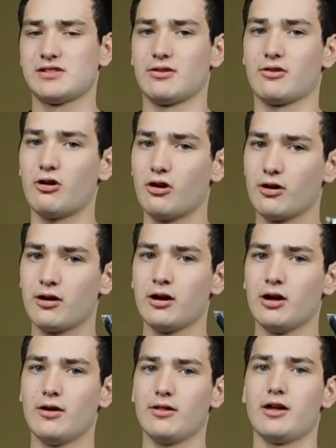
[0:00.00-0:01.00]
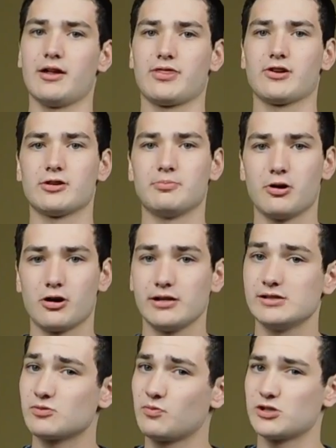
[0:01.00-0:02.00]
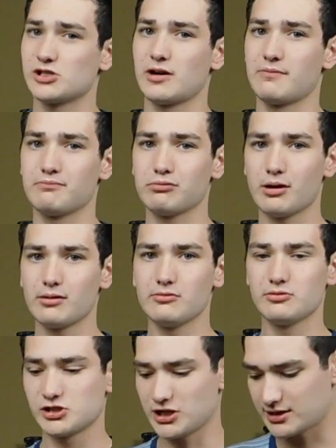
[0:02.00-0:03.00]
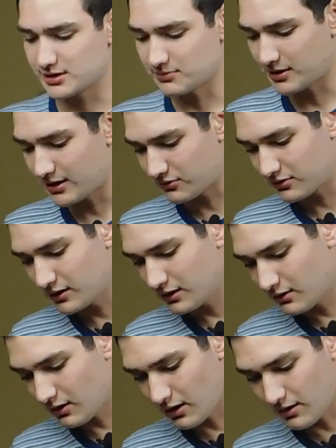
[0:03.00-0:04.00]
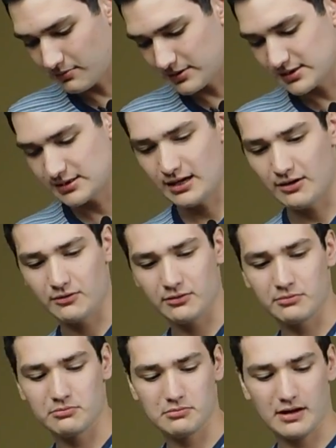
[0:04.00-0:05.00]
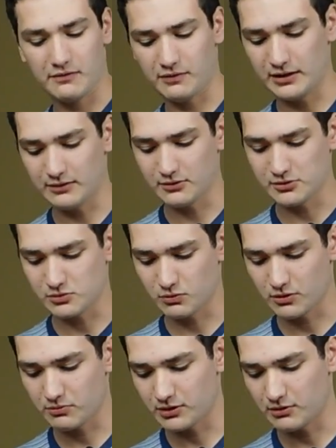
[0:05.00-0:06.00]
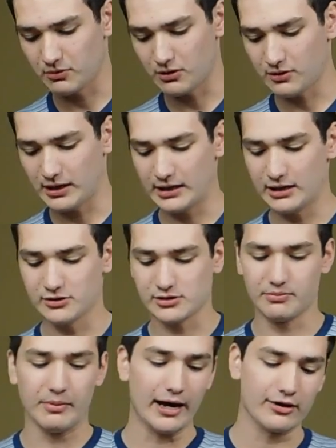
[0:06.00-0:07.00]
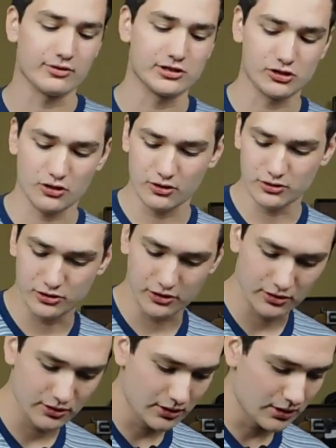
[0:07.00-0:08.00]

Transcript: So there are a lot of third parties, which I probably will check some out um, and see how if any of those work pretty well. And here's the battery charger.